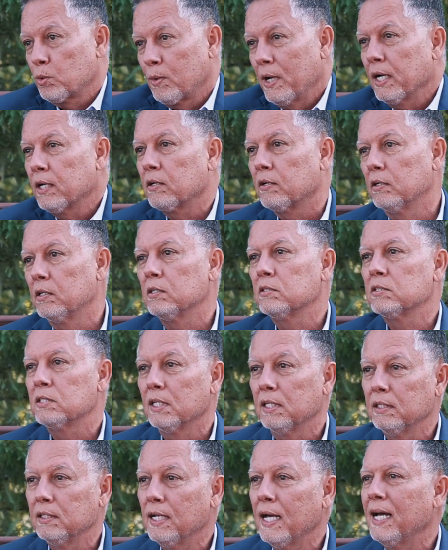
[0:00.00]
records
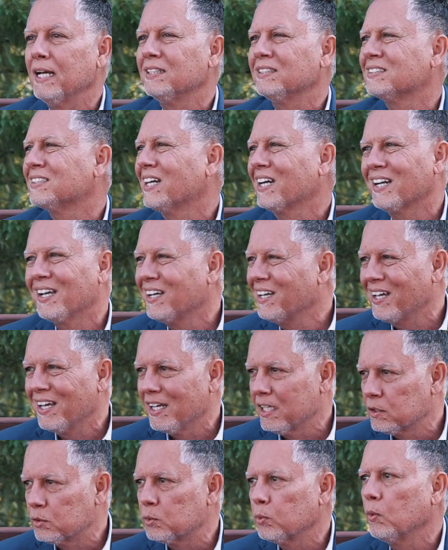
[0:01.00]
and not second
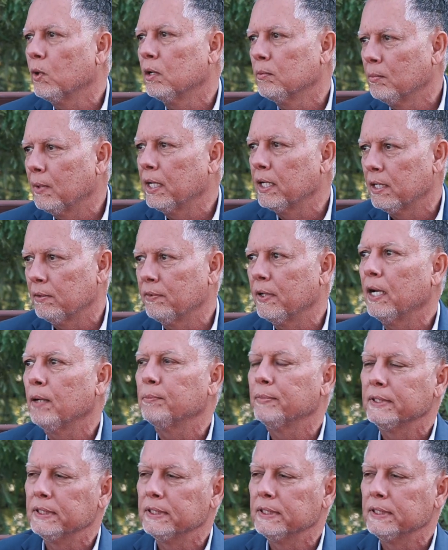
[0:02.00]
guess what might have happened.